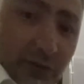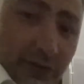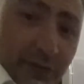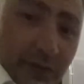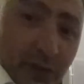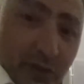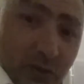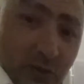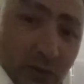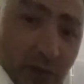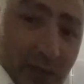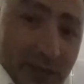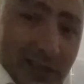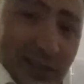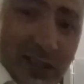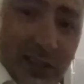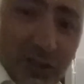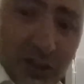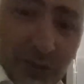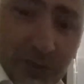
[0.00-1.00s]
referred to as an
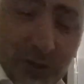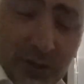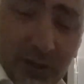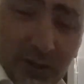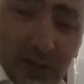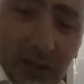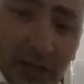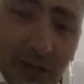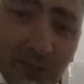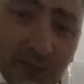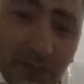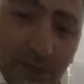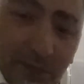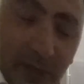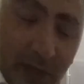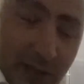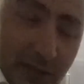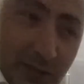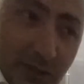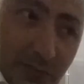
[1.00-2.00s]
Egyptian
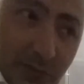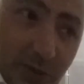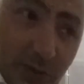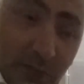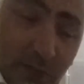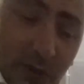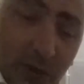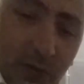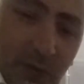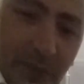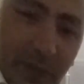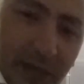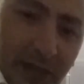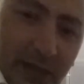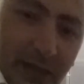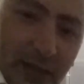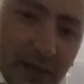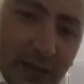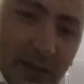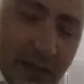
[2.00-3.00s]
bowl, but
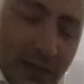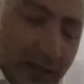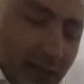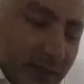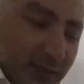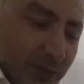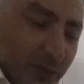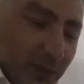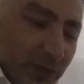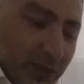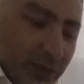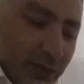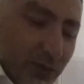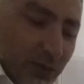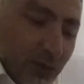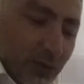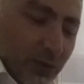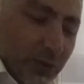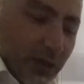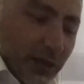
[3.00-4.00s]
that's what it's
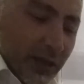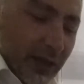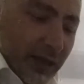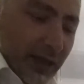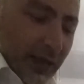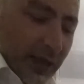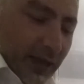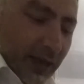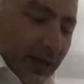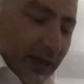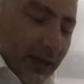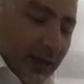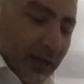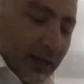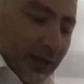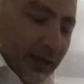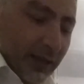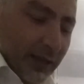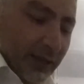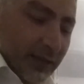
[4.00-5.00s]
called. And
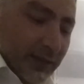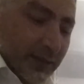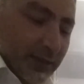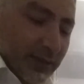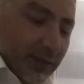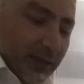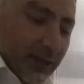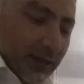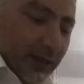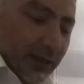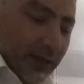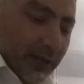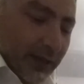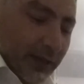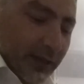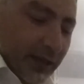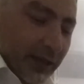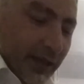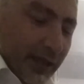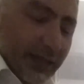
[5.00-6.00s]
it is
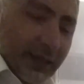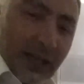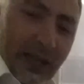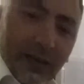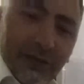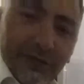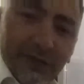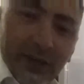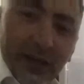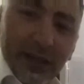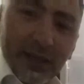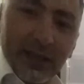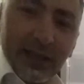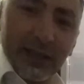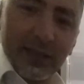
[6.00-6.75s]
identified